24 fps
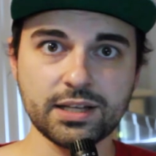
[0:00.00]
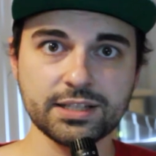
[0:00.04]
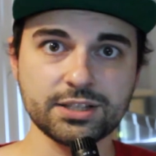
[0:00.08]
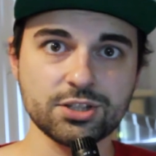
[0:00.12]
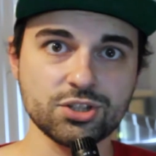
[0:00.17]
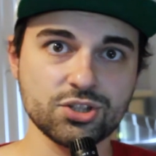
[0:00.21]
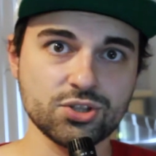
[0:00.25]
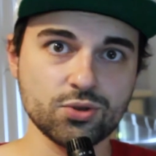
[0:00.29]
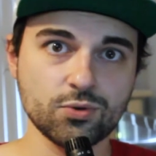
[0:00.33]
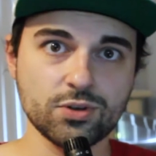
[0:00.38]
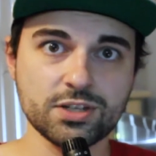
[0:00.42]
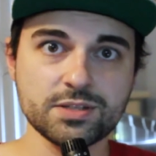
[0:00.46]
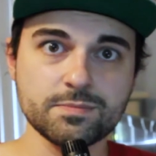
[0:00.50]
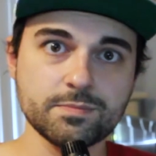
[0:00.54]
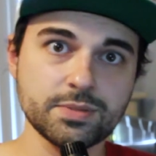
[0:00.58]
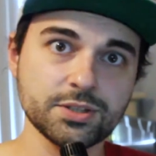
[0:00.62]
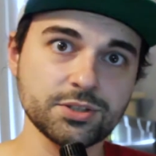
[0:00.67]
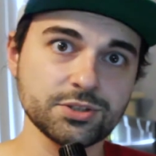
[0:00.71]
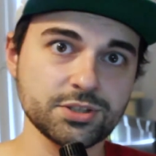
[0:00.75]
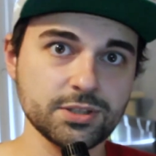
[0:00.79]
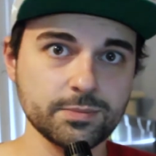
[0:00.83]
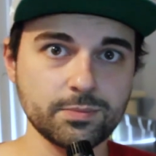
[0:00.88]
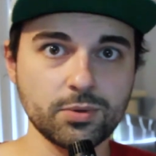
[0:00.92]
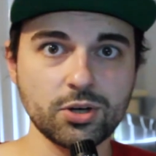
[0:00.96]
like the stories
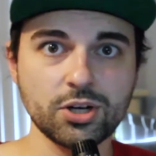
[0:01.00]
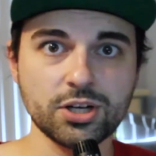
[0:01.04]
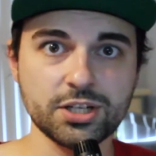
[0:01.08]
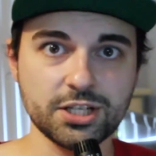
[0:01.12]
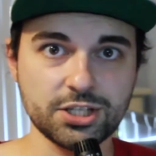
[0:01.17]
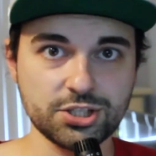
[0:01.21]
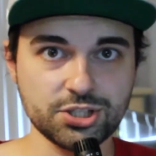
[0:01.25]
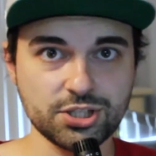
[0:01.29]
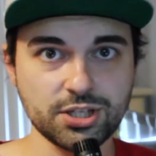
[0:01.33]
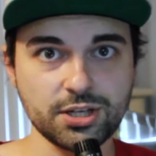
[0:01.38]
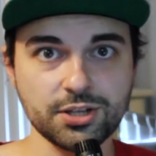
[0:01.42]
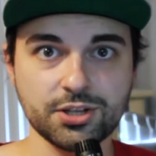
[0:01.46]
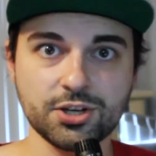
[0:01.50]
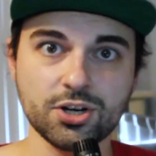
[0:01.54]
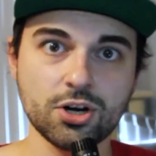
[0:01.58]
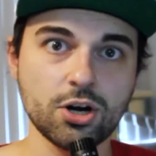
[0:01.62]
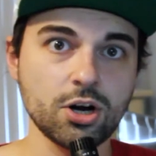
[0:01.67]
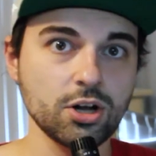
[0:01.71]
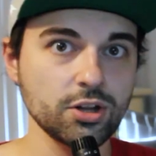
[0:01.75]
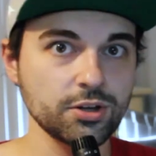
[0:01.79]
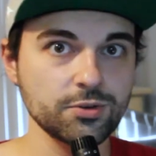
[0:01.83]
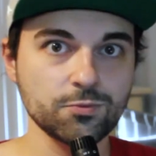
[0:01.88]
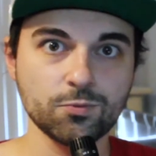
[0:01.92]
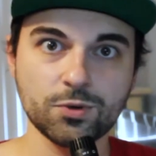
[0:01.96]
built upon each other
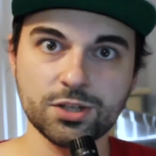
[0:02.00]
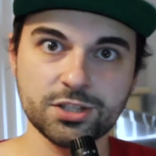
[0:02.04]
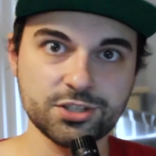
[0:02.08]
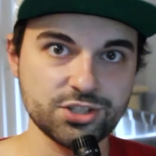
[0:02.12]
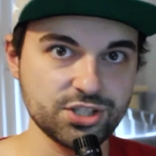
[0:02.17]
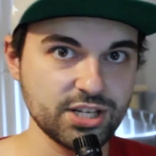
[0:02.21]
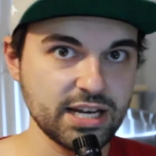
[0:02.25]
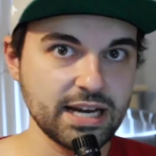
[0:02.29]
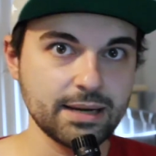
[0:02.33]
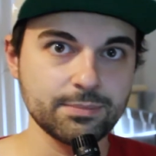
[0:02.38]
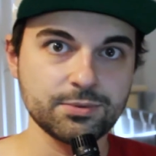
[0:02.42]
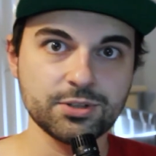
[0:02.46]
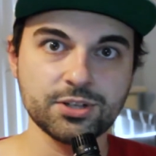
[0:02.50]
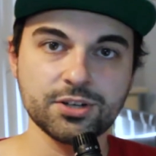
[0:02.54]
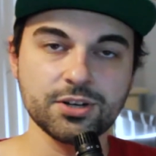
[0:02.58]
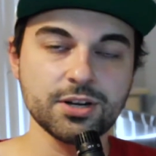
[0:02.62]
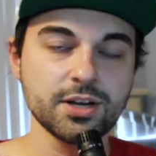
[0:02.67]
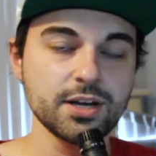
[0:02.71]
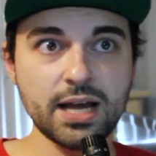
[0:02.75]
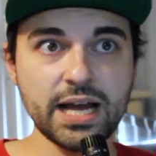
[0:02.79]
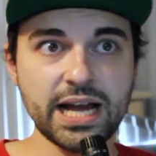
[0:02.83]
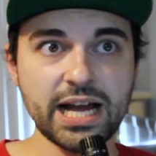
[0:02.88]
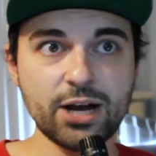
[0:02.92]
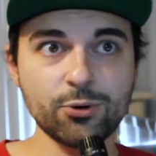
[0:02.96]
all in one chapter.
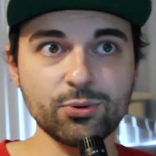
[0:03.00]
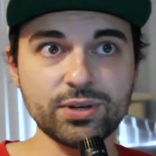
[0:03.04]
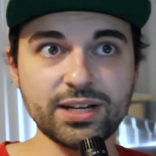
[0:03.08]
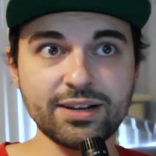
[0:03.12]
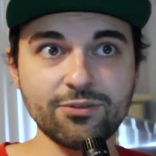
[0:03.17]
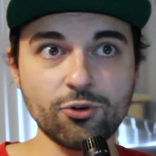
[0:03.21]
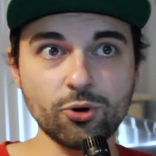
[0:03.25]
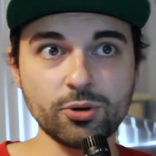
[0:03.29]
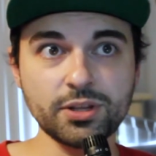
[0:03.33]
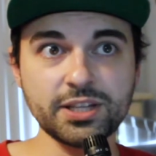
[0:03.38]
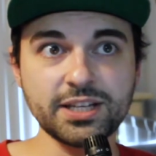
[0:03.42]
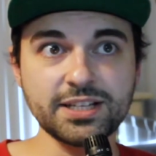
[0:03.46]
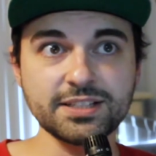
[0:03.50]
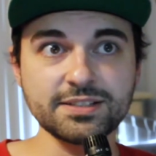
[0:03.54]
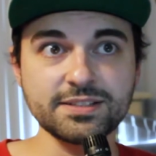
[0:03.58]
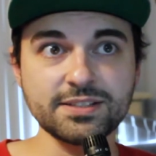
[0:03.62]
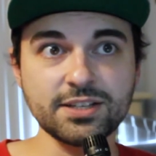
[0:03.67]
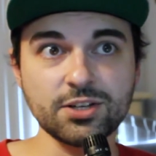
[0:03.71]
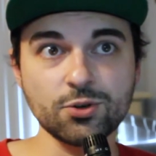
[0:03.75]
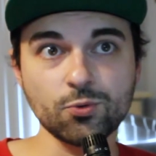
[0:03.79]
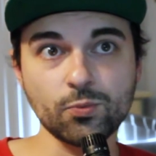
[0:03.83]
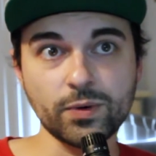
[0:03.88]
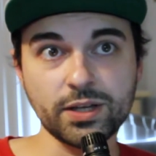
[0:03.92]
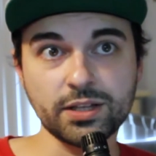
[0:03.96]
I would never really
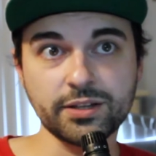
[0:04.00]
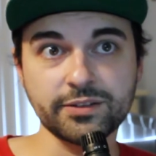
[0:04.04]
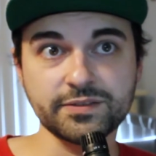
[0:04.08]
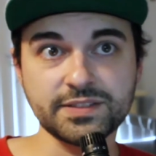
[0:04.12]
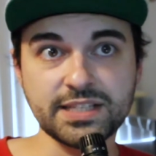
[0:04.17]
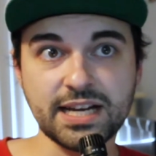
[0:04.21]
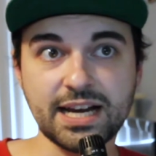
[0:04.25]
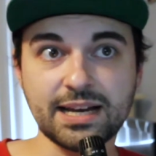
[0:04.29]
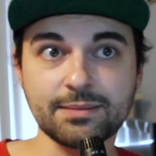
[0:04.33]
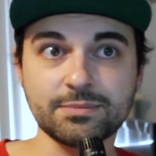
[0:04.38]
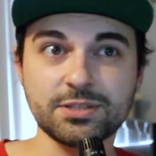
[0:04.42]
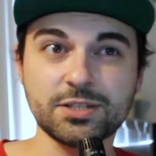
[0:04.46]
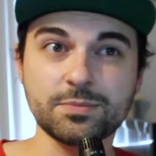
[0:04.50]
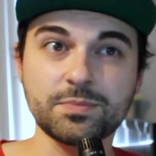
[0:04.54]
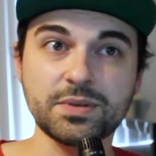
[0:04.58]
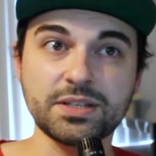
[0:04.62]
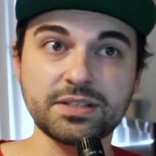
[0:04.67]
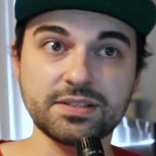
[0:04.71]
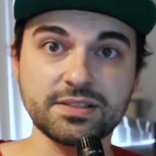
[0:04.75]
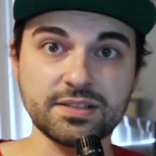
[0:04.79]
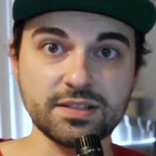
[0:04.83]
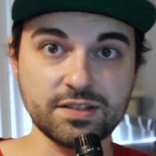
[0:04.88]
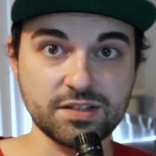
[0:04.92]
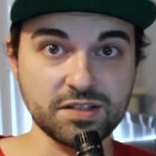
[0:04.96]
consider Wheel of Time to be
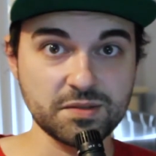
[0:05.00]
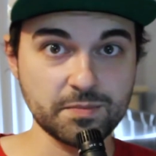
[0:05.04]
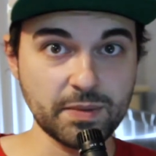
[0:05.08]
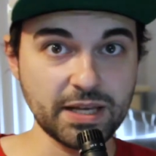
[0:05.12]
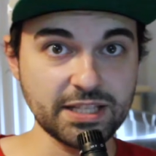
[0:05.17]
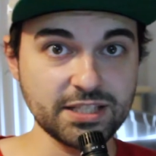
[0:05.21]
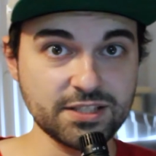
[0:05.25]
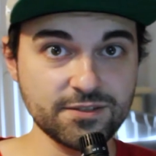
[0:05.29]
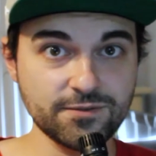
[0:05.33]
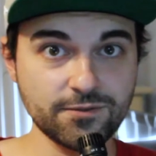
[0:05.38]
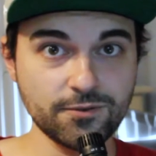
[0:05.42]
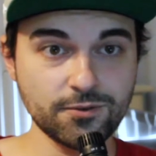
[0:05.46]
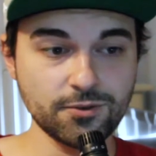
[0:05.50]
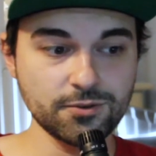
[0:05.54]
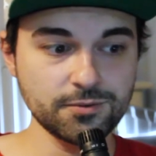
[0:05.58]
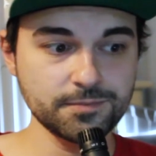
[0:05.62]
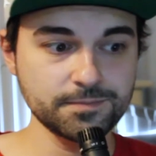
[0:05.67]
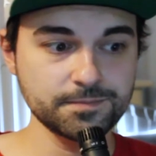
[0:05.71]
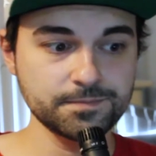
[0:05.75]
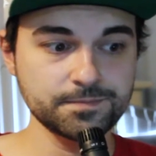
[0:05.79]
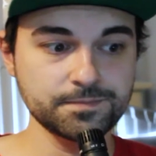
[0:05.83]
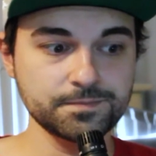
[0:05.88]
suspenseful.